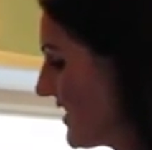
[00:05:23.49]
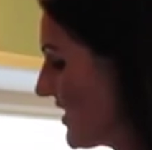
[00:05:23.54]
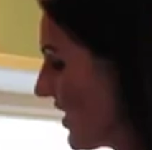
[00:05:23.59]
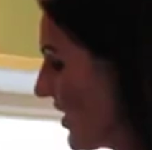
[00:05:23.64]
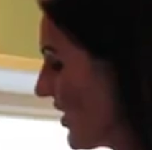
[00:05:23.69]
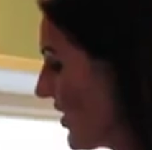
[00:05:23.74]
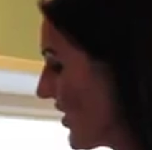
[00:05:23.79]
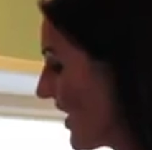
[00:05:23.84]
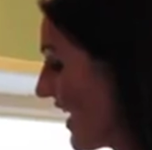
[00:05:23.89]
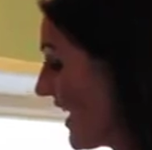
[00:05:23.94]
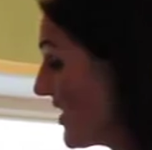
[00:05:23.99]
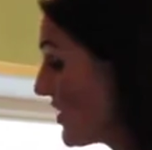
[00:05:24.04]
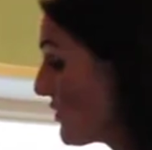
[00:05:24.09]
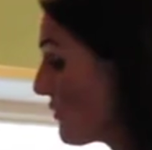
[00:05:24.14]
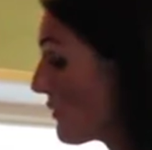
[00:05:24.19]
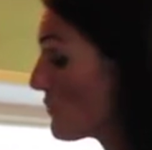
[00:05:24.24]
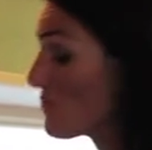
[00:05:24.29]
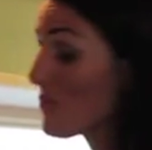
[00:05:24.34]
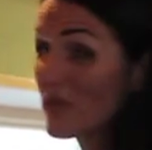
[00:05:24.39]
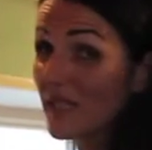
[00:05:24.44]
So
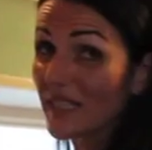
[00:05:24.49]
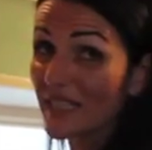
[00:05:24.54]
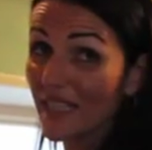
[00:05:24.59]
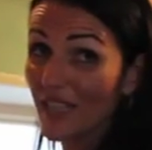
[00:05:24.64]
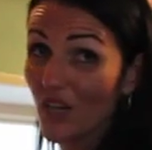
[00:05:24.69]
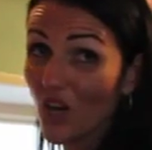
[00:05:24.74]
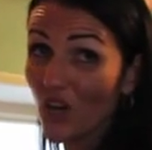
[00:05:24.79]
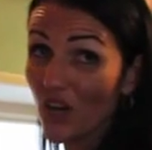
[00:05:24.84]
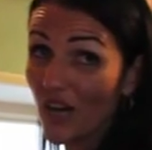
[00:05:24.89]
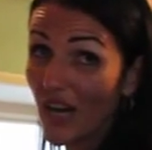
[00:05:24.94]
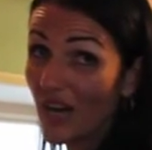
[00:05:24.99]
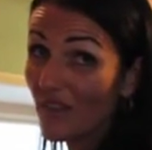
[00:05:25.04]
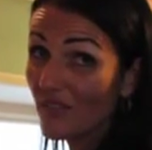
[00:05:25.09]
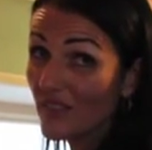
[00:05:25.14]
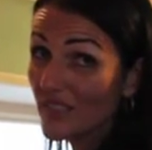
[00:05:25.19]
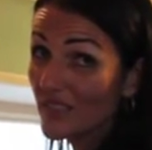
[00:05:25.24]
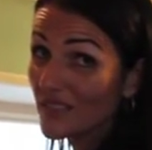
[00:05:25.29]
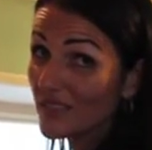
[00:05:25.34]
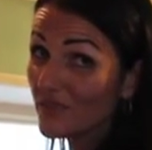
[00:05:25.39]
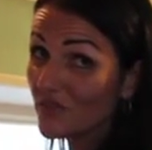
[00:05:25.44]
into a really hot
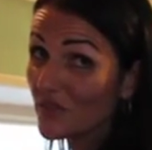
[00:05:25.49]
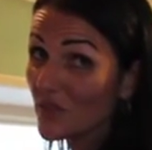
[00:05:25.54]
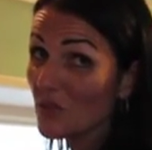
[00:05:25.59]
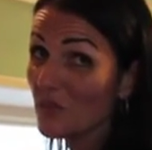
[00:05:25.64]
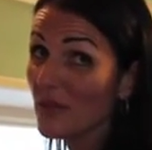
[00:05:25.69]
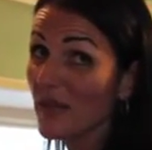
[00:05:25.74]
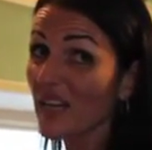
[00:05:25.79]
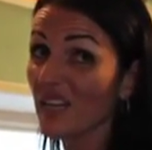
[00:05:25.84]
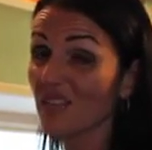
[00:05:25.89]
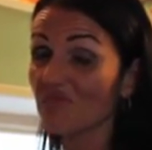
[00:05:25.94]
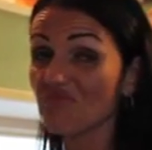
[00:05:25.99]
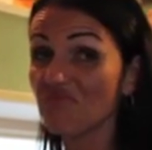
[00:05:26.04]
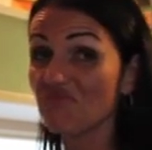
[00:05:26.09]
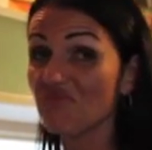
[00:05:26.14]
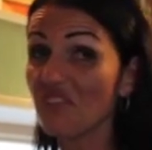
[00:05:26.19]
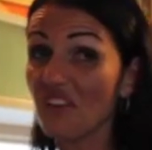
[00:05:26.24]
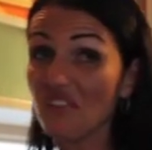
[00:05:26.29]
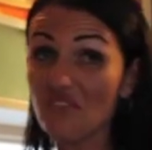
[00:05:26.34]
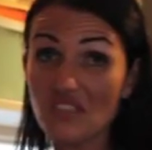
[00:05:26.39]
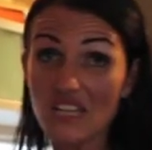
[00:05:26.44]
oven for
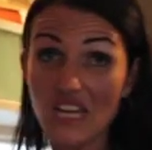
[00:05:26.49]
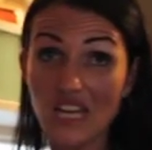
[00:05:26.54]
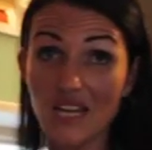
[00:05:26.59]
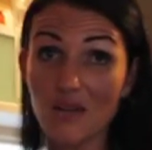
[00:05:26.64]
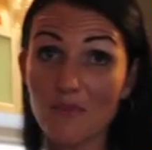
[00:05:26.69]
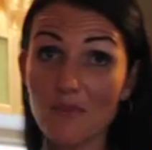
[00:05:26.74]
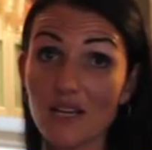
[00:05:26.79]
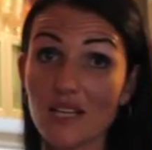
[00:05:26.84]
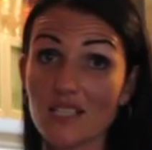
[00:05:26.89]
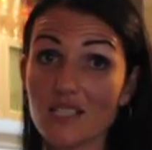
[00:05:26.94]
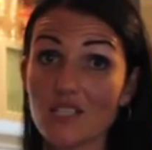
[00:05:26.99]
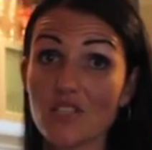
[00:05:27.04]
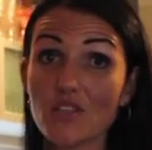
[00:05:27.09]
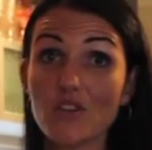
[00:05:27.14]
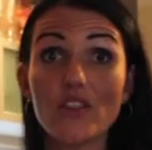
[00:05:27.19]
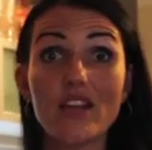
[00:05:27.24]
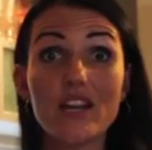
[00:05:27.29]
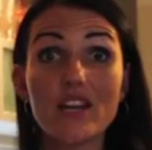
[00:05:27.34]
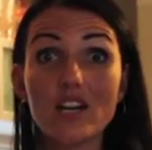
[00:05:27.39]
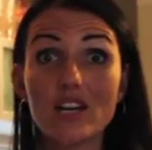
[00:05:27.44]
about 15 minutes
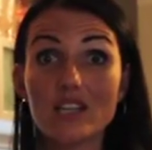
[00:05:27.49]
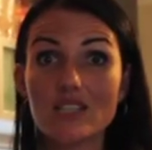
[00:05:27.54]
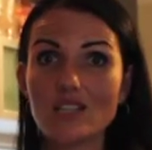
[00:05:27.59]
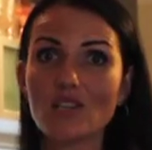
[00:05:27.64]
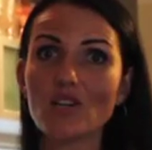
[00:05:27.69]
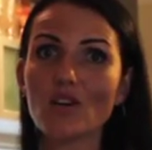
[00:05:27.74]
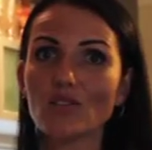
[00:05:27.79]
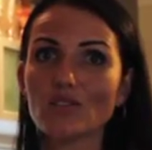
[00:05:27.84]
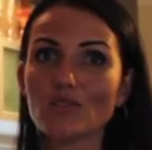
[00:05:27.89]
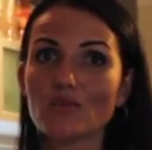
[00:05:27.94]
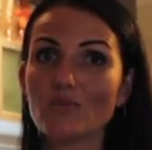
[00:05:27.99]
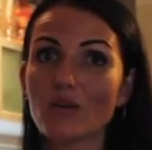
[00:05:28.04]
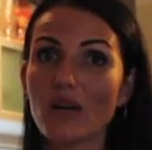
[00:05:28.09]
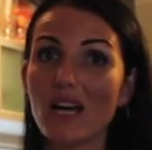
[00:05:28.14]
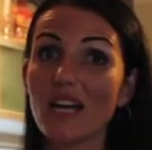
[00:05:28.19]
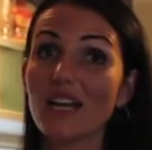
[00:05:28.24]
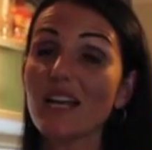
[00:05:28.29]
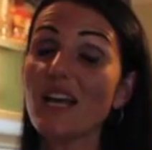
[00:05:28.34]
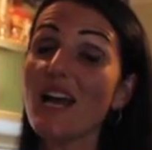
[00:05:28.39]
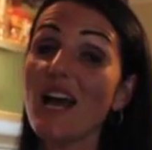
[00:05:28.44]
until they're nice and golden
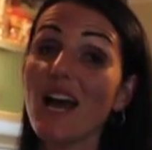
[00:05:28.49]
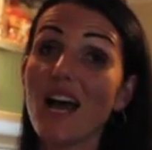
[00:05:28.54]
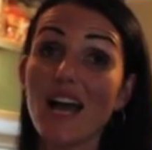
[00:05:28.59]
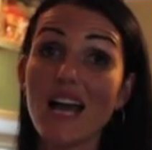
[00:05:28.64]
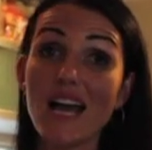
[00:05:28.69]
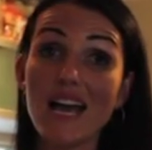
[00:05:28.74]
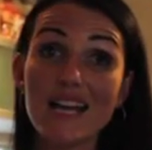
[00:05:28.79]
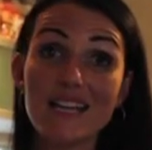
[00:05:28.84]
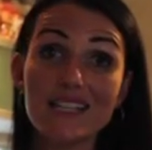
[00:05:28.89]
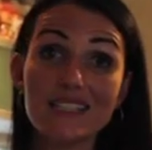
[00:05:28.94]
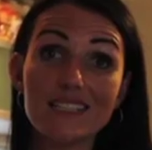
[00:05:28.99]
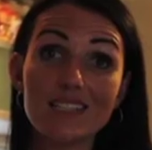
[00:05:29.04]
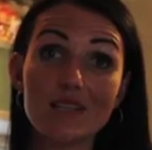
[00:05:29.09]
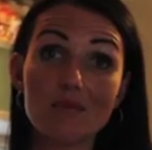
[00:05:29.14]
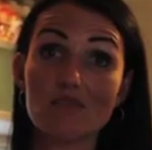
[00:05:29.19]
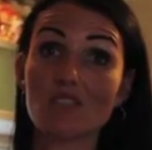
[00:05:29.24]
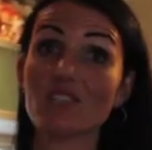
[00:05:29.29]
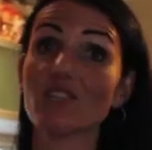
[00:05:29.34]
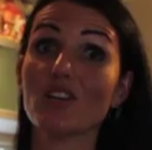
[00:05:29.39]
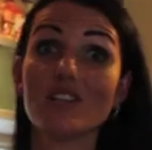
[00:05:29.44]
brown, and
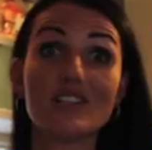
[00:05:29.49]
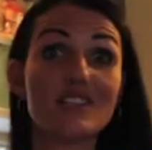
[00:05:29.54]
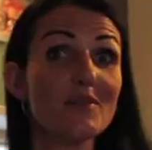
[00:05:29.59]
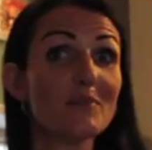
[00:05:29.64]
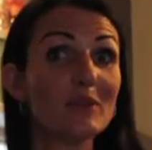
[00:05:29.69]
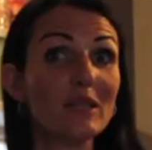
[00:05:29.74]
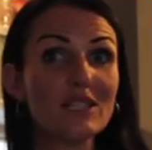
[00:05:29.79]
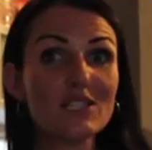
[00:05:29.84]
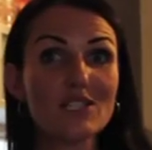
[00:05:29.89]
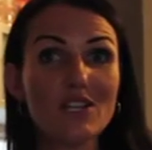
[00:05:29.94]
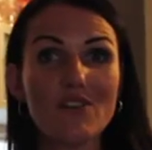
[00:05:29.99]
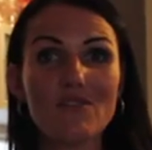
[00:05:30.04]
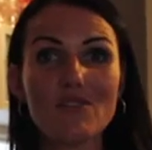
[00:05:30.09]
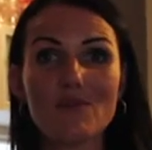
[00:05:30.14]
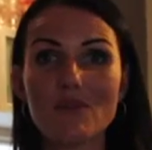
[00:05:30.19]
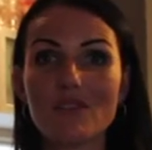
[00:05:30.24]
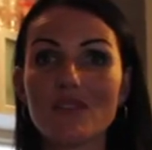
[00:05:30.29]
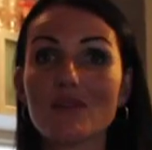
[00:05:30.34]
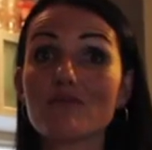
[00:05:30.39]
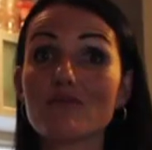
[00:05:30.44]
I'm just going to simply serve
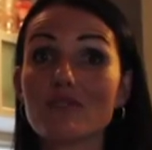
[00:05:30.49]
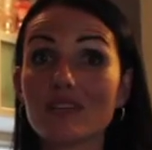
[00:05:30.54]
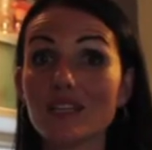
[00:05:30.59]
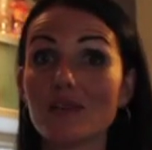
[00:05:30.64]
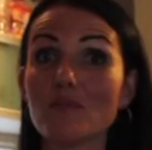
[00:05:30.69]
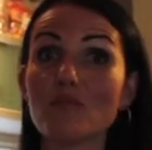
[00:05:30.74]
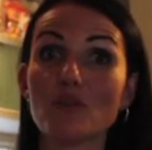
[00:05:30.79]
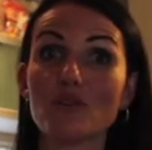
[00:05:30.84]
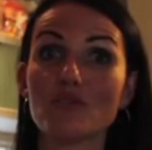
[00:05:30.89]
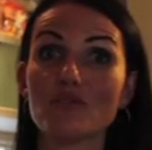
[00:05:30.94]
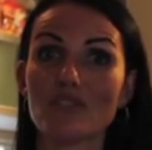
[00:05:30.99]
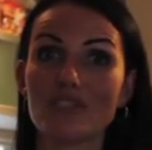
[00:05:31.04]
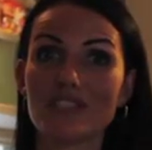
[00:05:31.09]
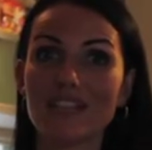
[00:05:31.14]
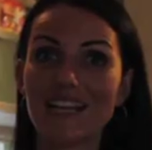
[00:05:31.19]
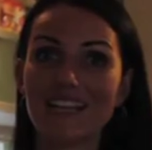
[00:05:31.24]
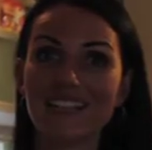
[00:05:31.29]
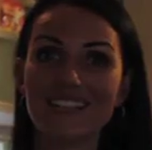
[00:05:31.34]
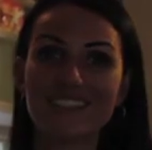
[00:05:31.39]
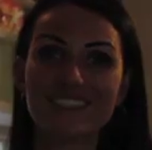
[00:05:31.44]
them with a really beautiful
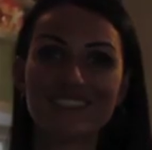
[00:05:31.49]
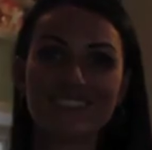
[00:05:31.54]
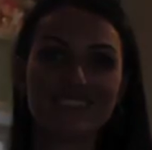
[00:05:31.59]
salad.